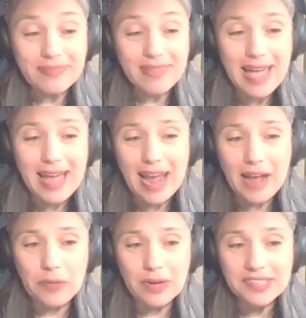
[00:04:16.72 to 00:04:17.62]
And I
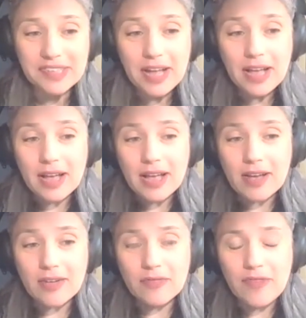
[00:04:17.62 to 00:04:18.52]
was
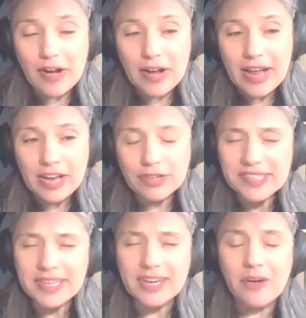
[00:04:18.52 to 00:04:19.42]
very
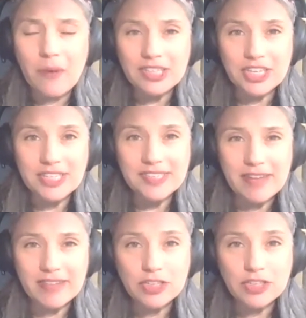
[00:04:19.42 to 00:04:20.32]
interested in questions
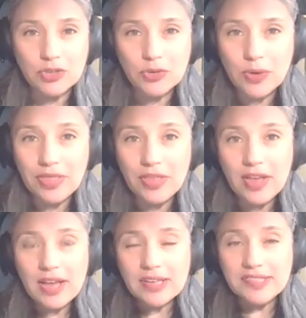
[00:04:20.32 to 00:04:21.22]
having to do with
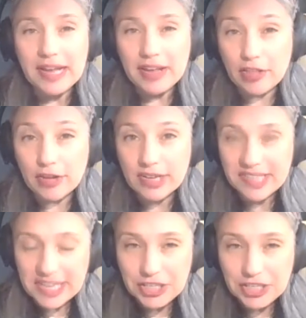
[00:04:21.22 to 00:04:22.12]

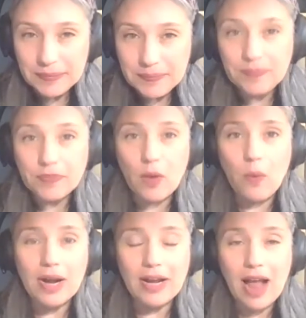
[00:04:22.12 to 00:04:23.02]
secularization,
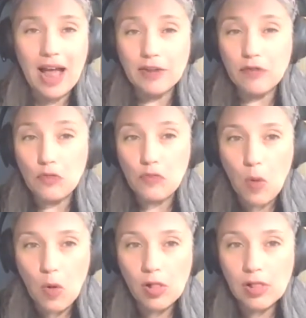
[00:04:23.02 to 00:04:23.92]
what kind of a
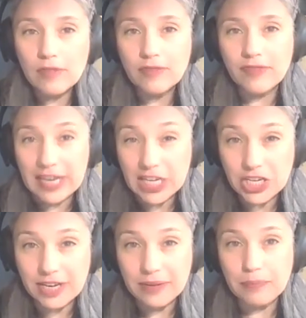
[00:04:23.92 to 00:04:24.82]
role
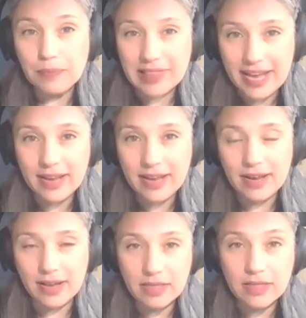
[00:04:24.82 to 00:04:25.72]
fiction played
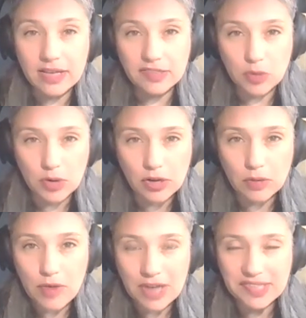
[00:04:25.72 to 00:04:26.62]
in the historical
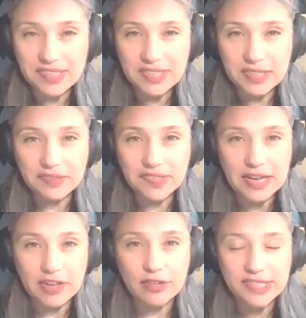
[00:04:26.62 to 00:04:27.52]
processes of
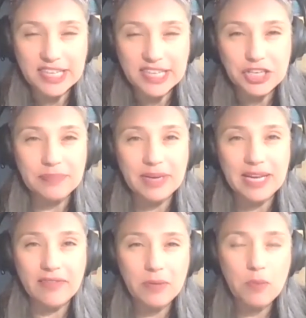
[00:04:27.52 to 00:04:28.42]
secularization, but
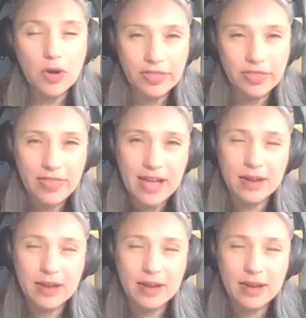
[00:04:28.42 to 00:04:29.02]
even more than that,